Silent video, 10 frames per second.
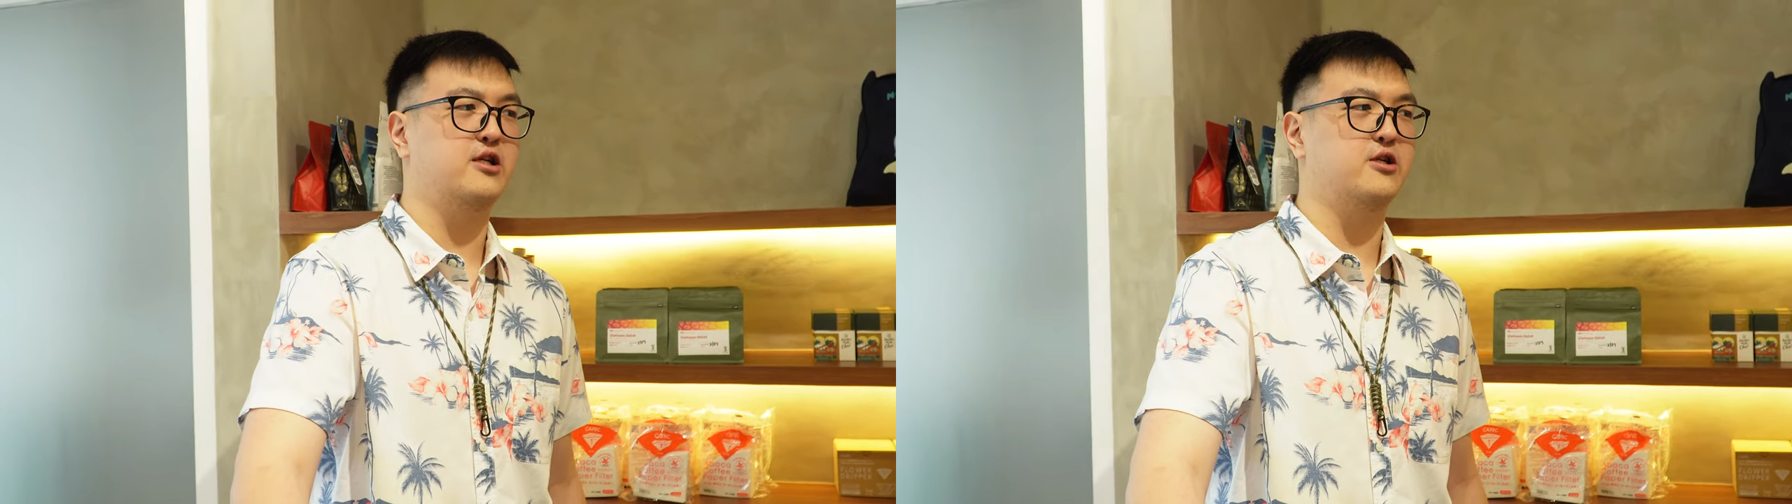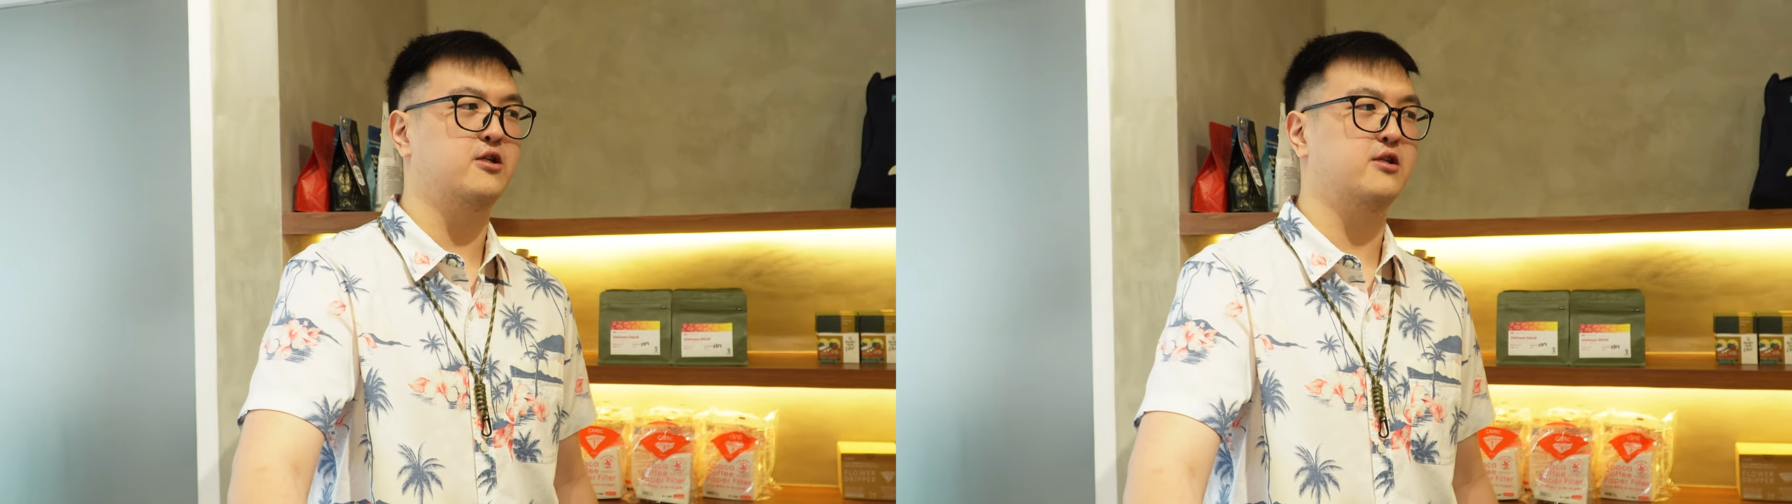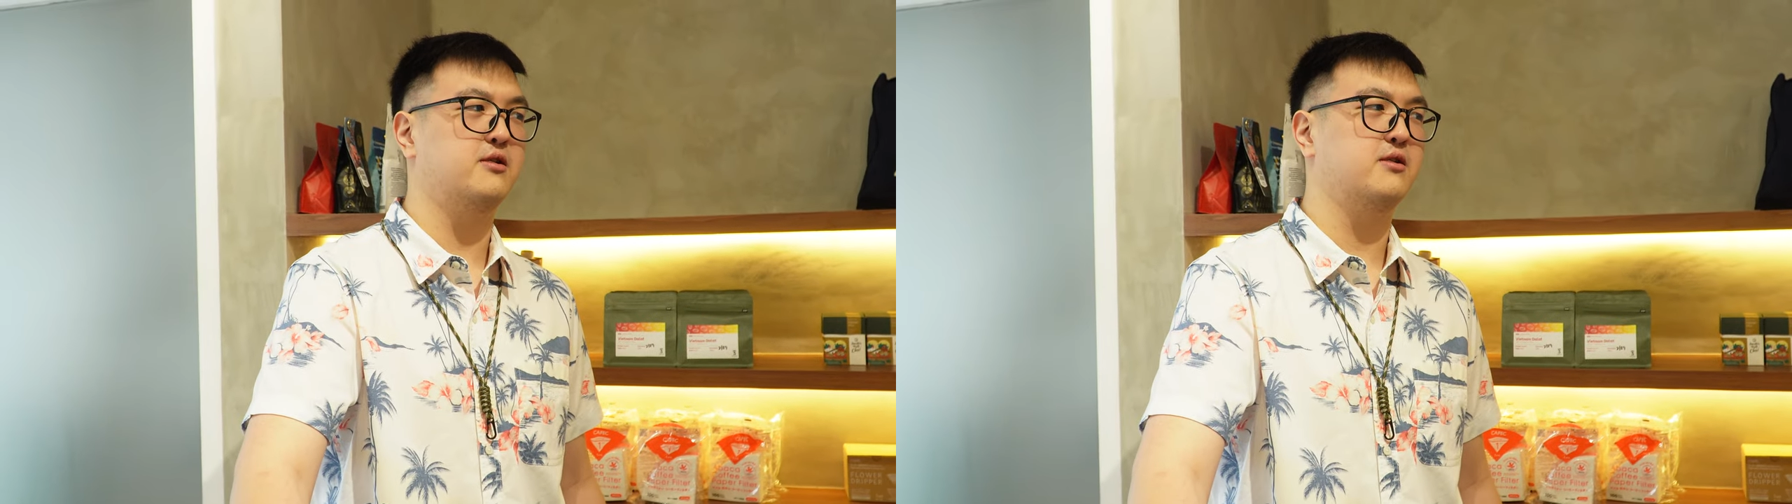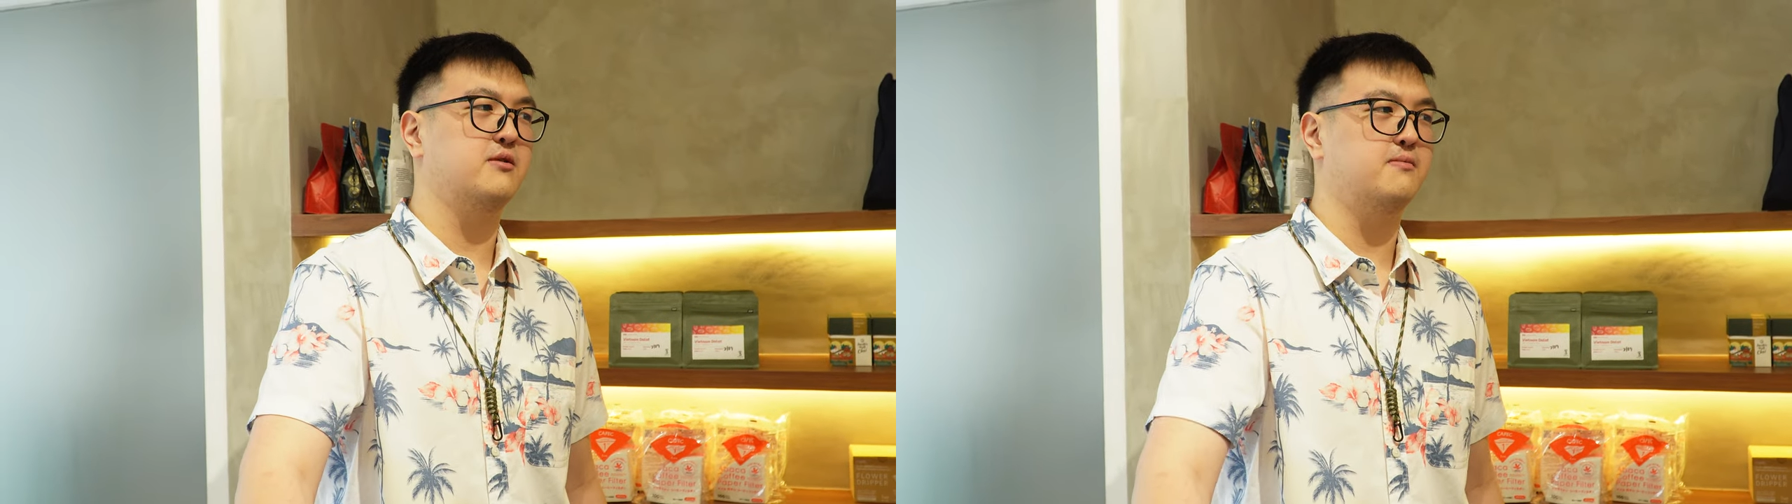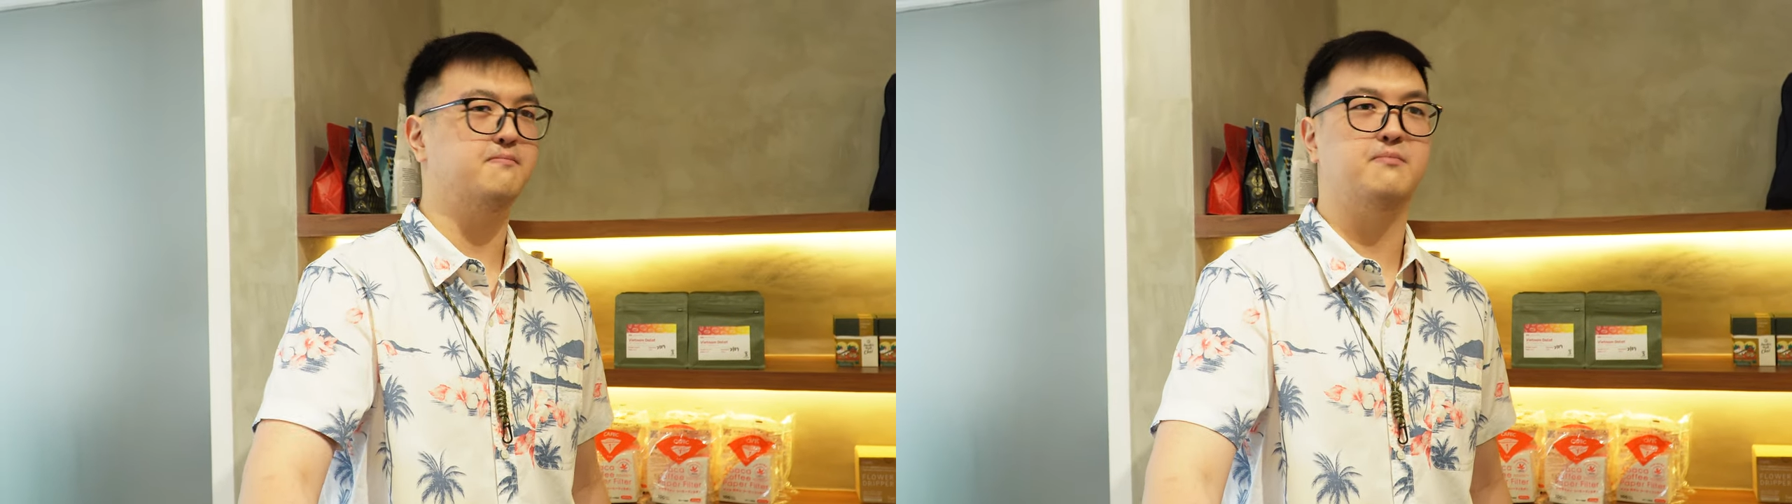year's